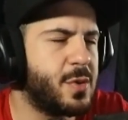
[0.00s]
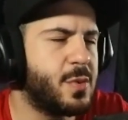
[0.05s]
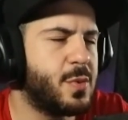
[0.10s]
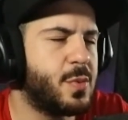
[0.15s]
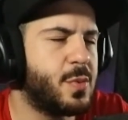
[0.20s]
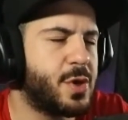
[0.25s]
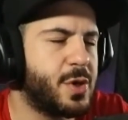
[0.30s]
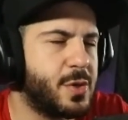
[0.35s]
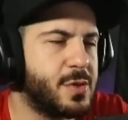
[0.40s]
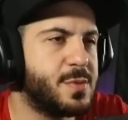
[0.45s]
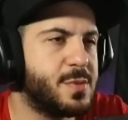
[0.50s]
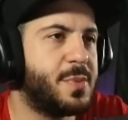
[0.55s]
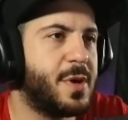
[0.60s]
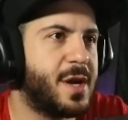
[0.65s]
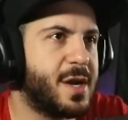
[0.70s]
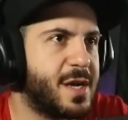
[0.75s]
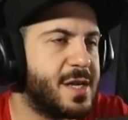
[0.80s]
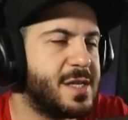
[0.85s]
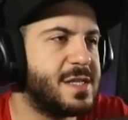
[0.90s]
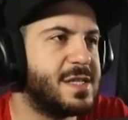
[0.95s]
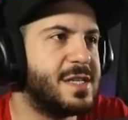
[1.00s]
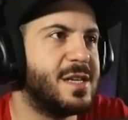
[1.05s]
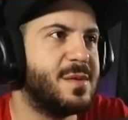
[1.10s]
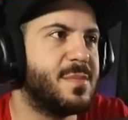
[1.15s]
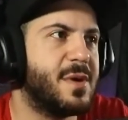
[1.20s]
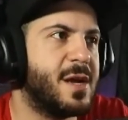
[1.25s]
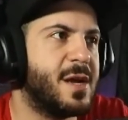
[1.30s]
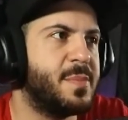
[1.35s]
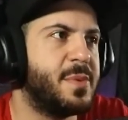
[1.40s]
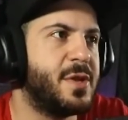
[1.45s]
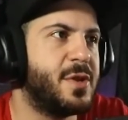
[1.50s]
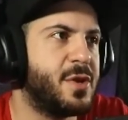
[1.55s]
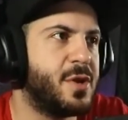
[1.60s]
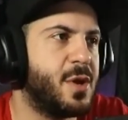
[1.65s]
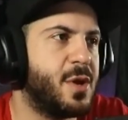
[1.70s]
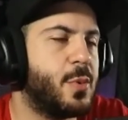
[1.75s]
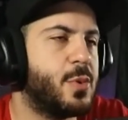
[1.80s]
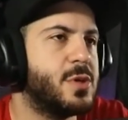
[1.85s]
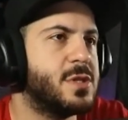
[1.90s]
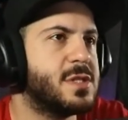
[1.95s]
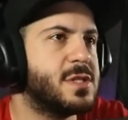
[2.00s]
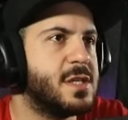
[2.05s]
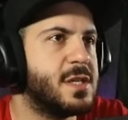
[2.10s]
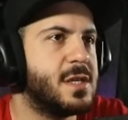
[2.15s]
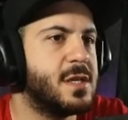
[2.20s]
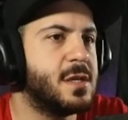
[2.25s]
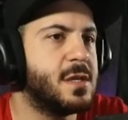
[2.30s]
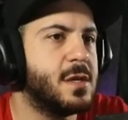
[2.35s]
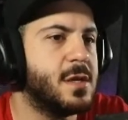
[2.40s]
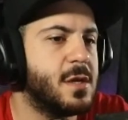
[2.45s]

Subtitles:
World Bug Hunting by Peter Yaworski.